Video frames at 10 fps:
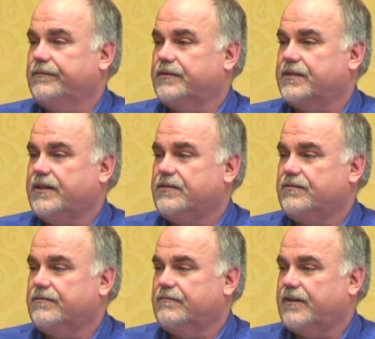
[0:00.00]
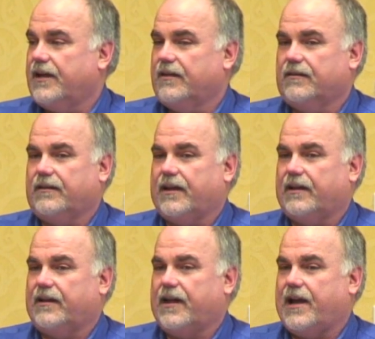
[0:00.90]
because that's the
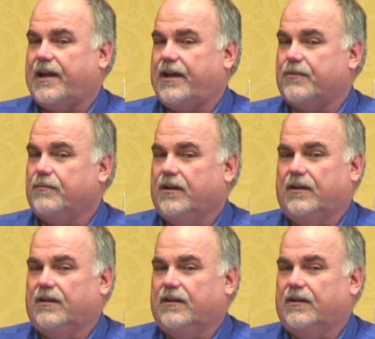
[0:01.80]
kind of guy I am.